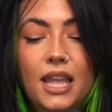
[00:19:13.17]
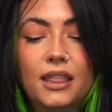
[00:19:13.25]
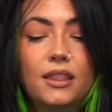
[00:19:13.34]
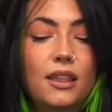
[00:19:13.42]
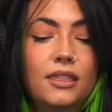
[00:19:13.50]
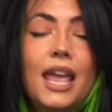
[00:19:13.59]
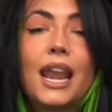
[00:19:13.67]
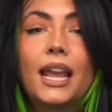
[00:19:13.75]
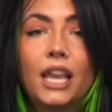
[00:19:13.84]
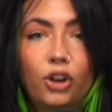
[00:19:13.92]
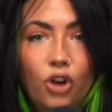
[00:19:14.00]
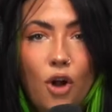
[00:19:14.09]
then I
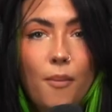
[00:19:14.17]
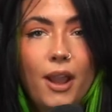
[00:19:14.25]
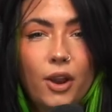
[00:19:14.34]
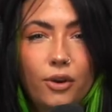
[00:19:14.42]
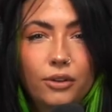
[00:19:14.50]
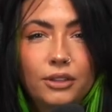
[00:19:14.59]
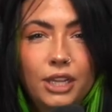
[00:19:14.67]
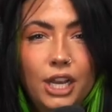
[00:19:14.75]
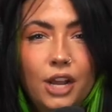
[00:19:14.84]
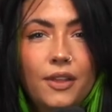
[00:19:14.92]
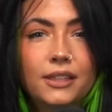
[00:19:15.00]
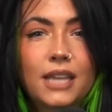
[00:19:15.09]
can crawl in my hole.
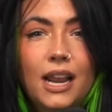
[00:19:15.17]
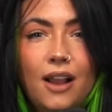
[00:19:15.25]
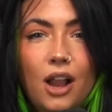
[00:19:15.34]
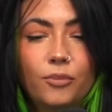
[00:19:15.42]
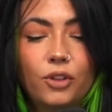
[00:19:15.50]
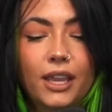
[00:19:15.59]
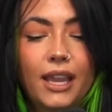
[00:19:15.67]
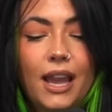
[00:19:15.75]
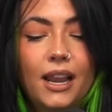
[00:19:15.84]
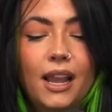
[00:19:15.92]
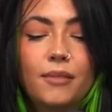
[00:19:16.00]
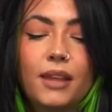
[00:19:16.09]
You know, that's kind of how I'm looking
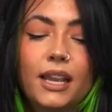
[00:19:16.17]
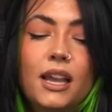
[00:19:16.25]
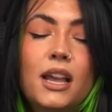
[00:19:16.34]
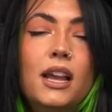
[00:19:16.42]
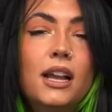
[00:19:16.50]
at it. I'm like,